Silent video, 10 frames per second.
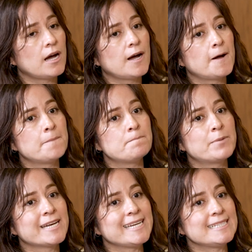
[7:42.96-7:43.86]

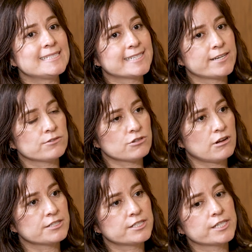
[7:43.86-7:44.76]
but it is
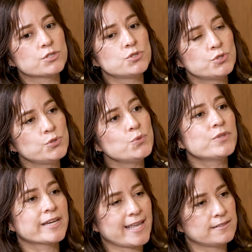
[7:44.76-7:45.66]
cytotoxic to
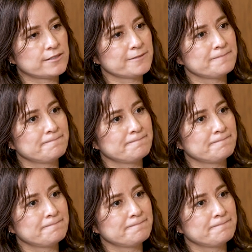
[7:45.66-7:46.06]
the cancer.